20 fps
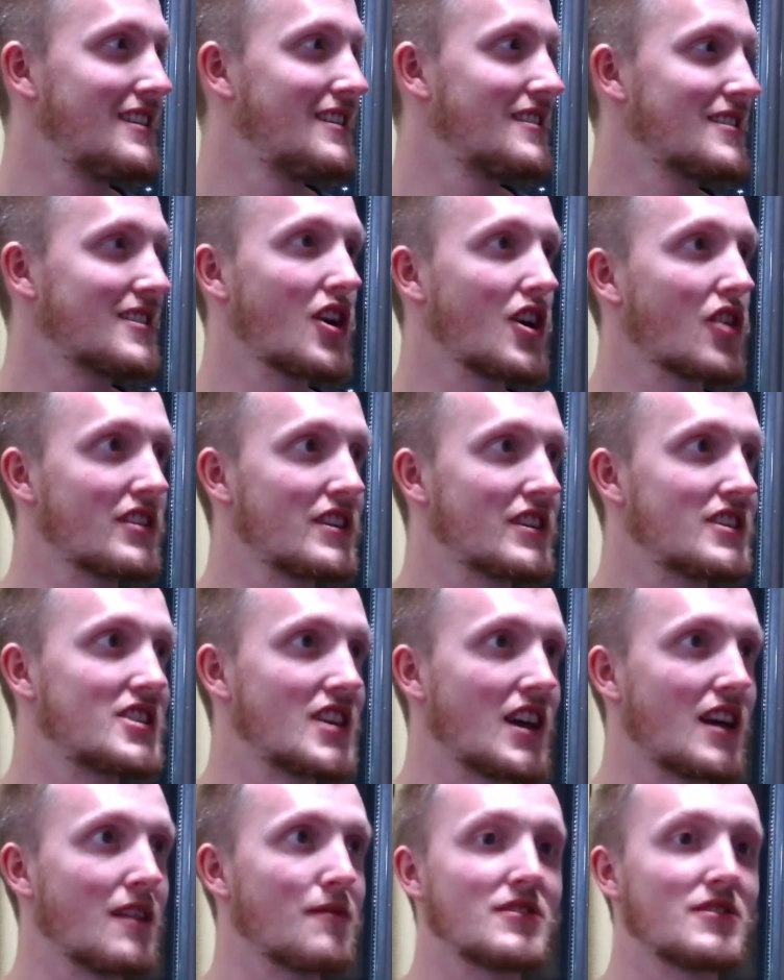Go to the
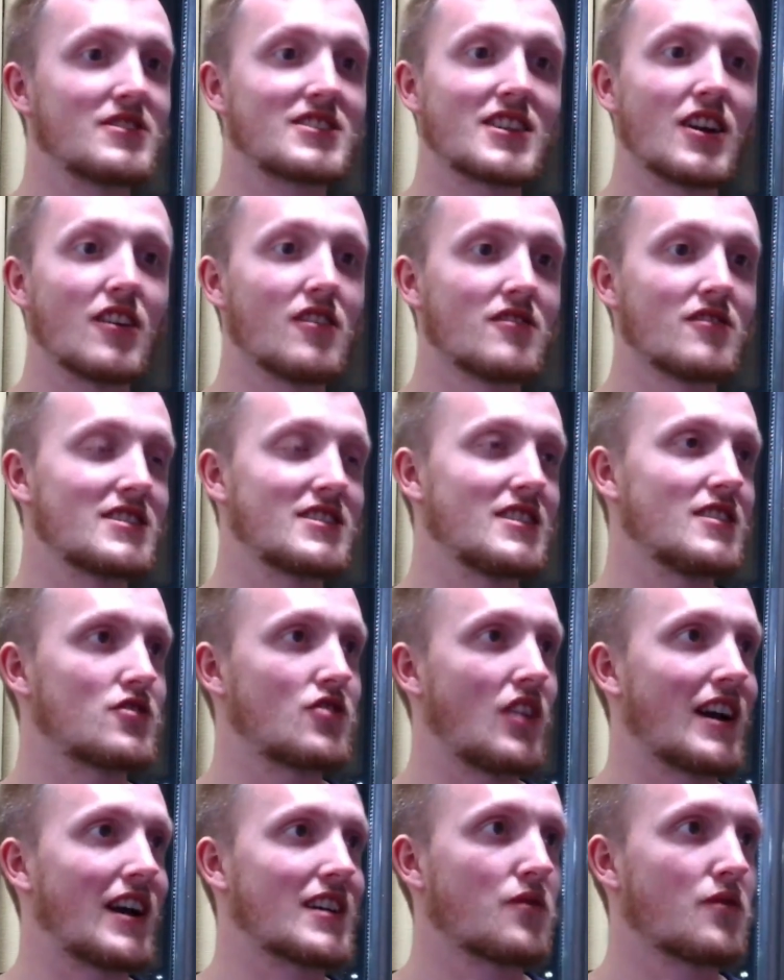gym, you still don't see
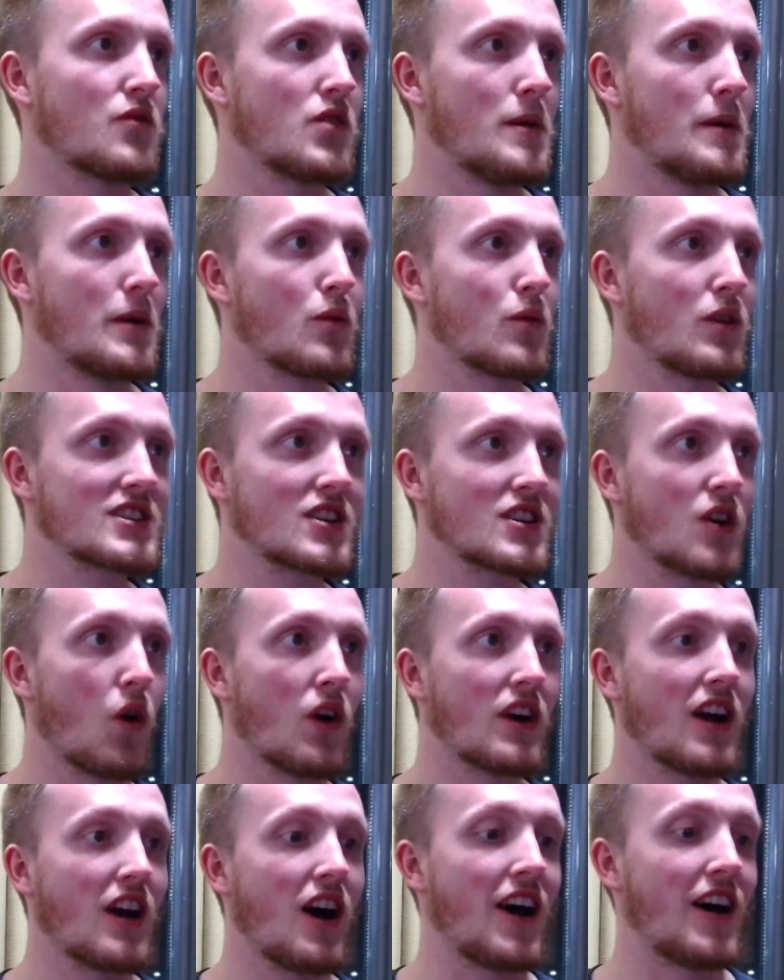attractive women. What's
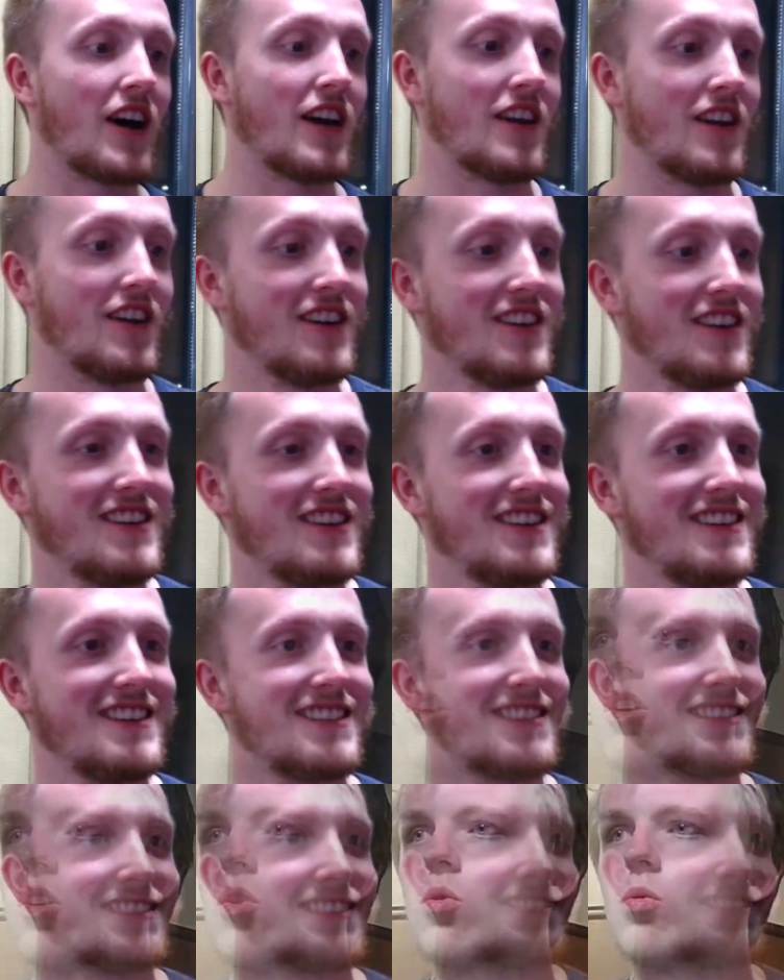going on? I
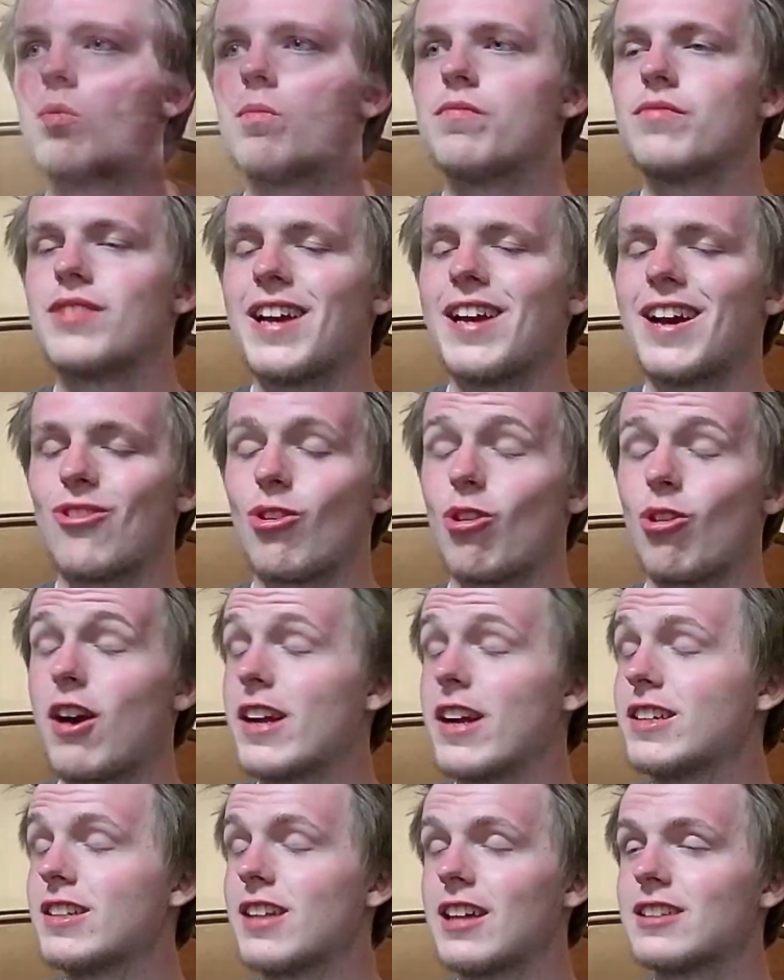know, yeah,
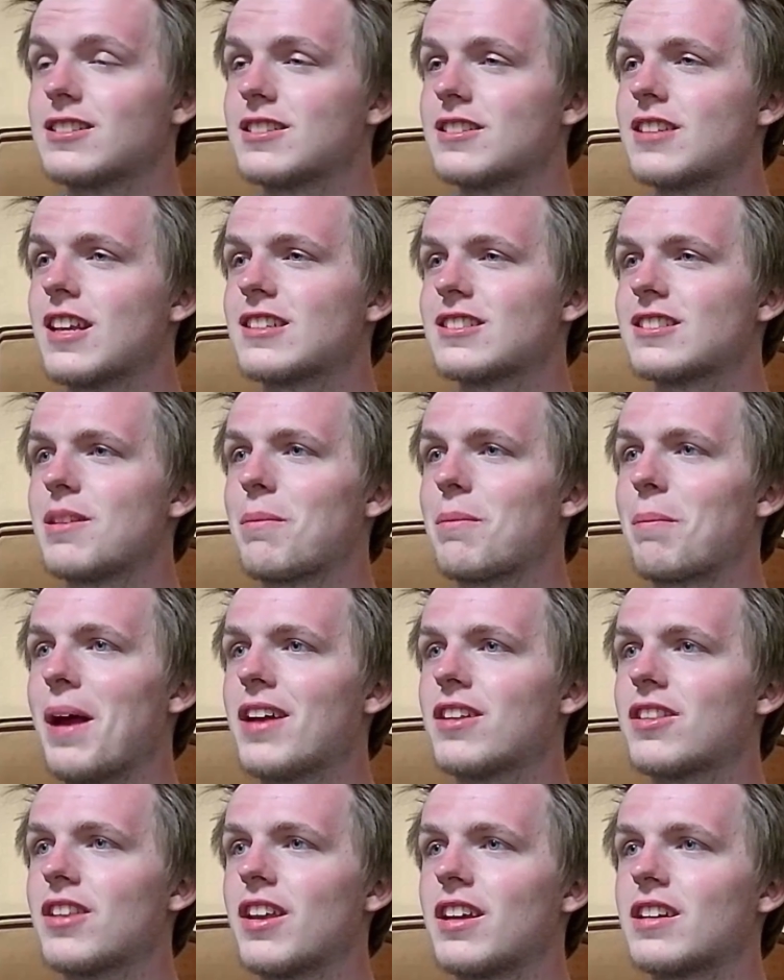right? That's the
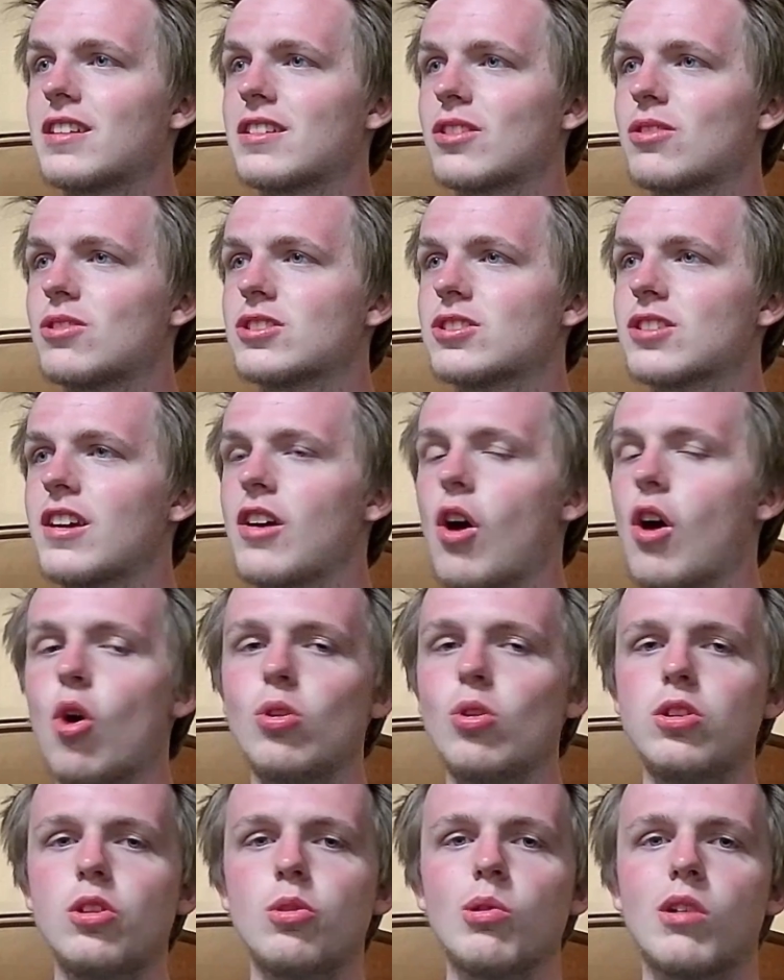bad thing. There was like
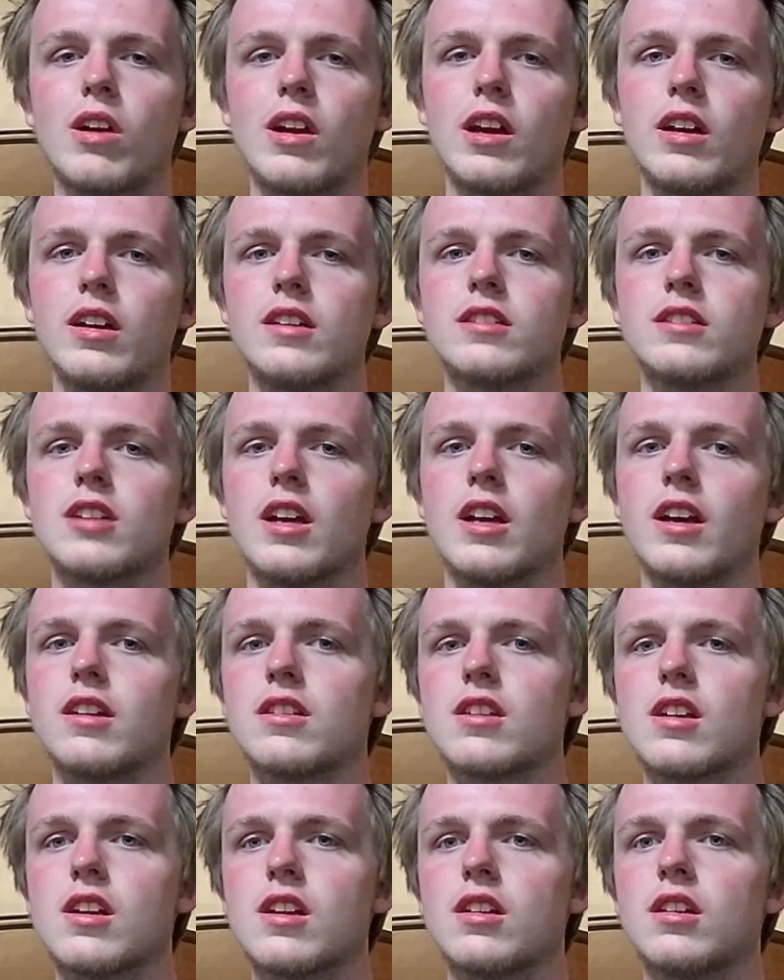old little kids, and
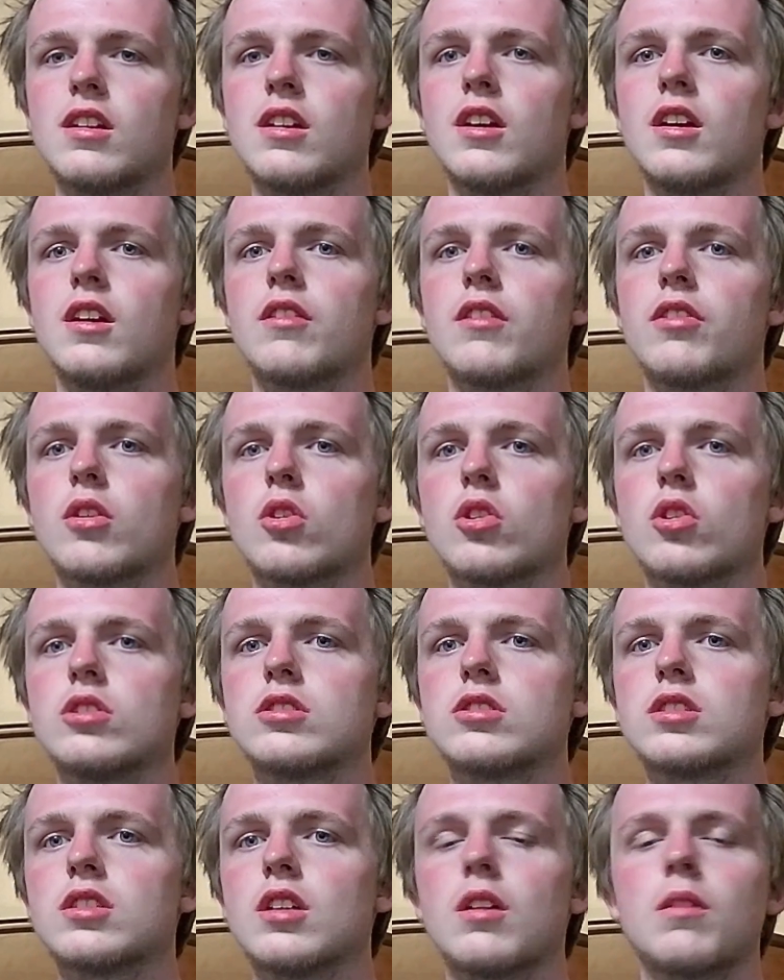then there was
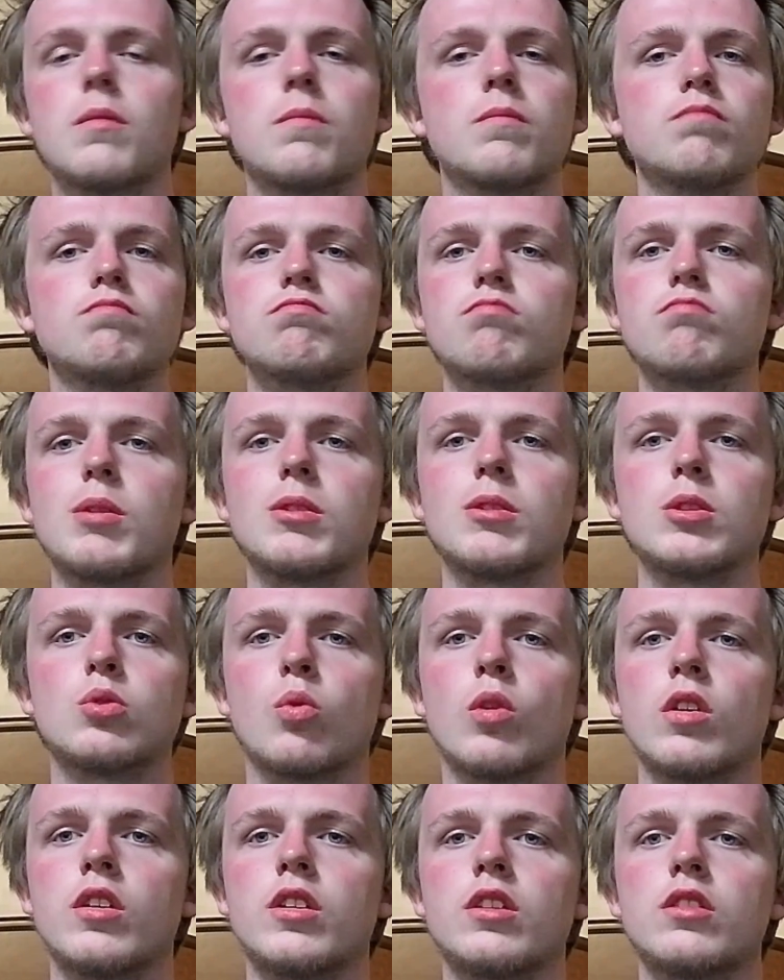some maybe
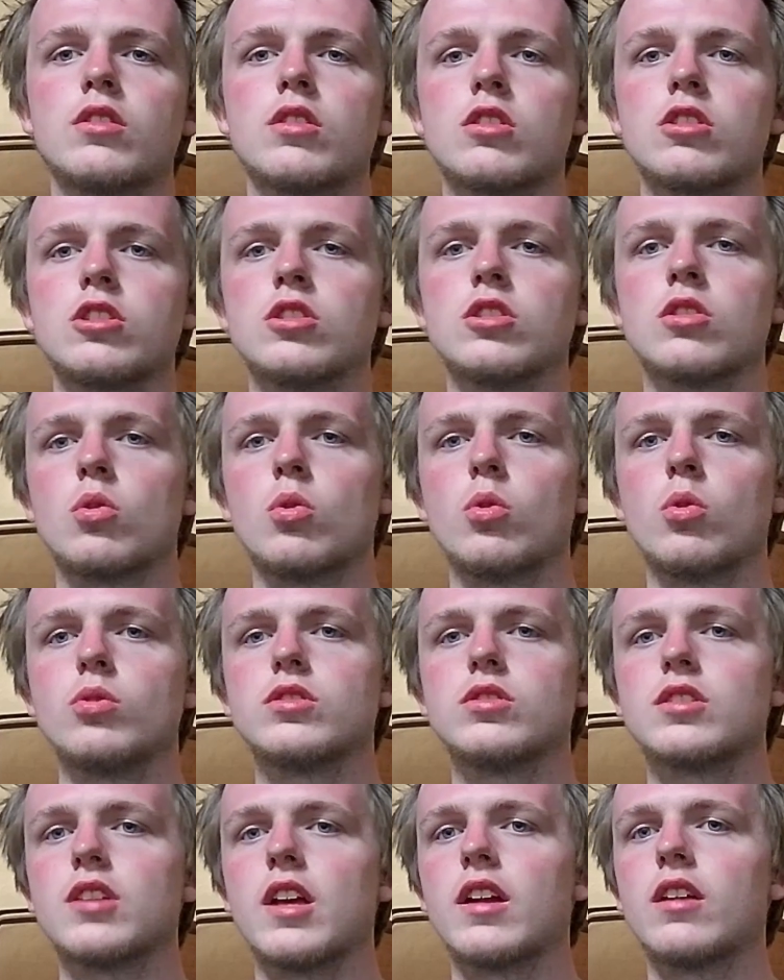20,
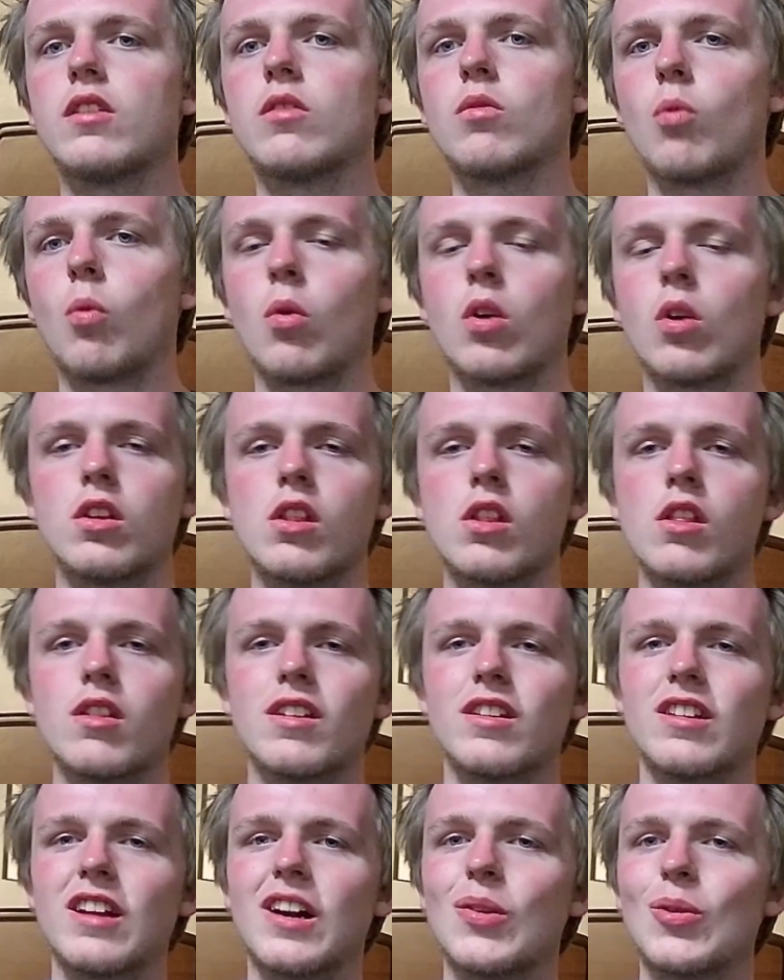30-year-olds that were
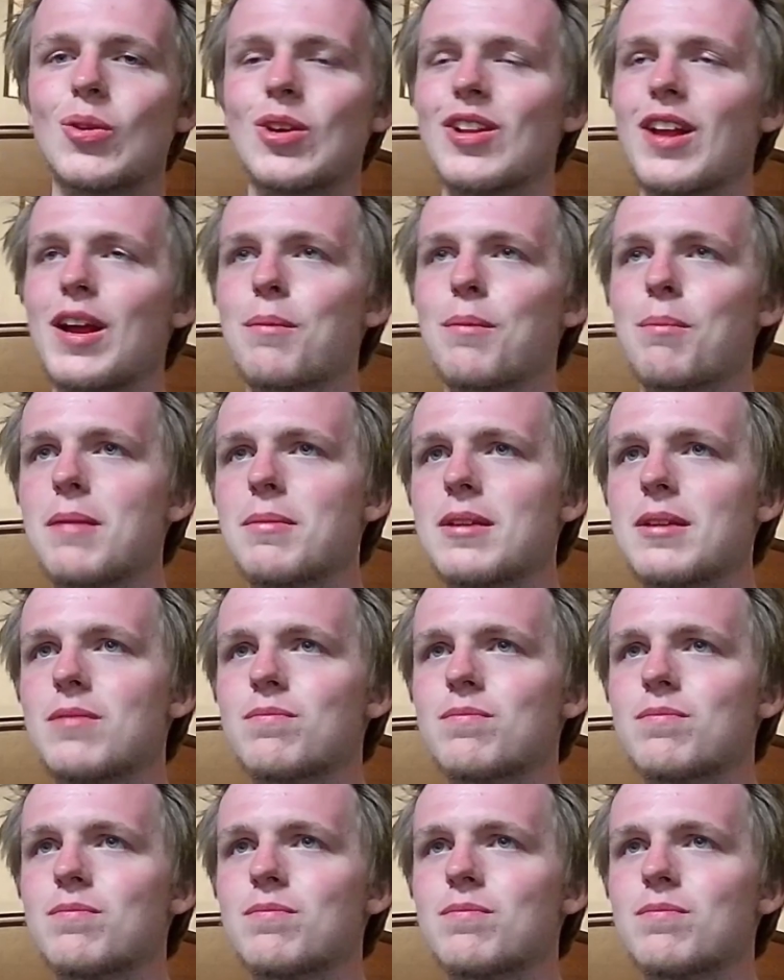like maybe,